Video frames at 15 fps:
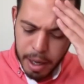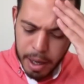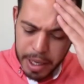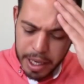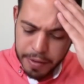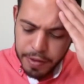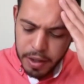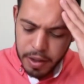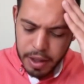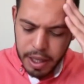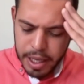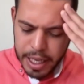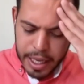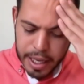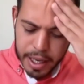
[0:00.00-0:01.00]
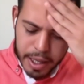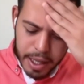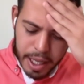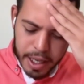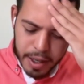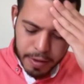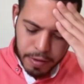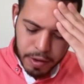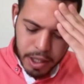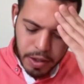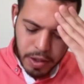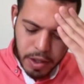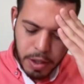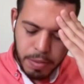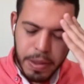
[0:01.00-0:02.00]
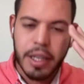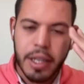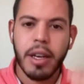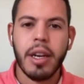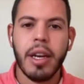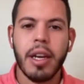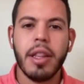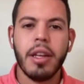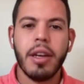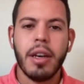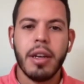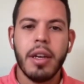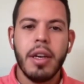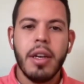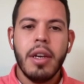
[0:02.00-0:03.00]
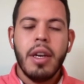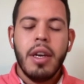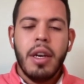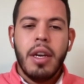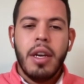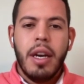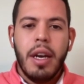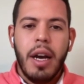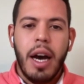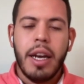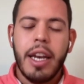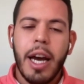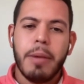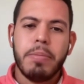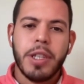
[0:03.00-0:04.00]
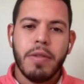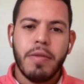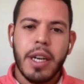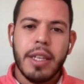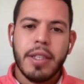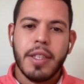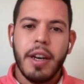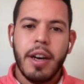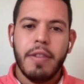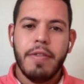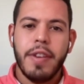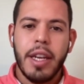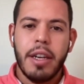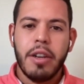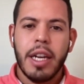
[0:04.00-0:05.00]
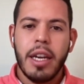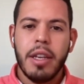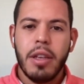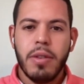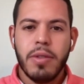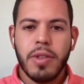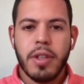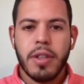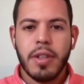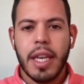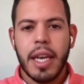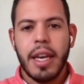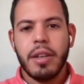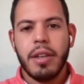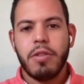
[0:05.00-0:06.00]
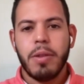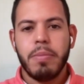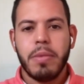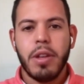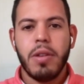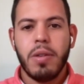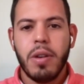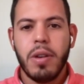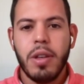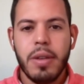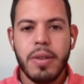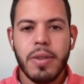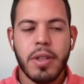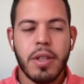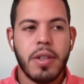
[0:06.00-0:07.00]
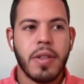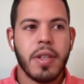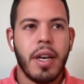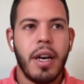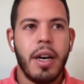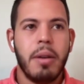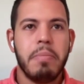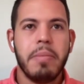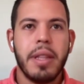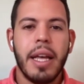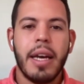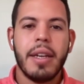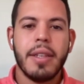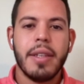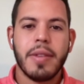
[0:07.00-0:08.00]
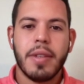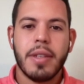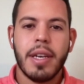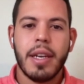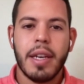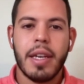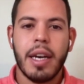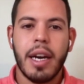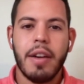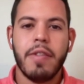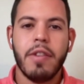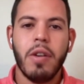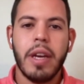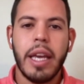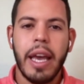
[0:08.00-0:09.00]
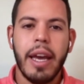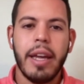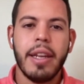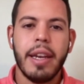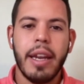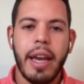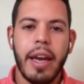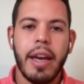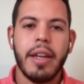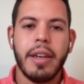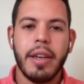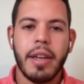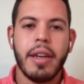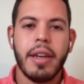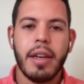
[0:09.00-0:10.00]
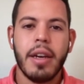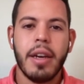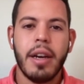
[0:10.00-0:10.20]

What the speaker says: And if you look at a lot of research being done on the adoption rates of internet users and crypto users, that is kind of going hand in hand.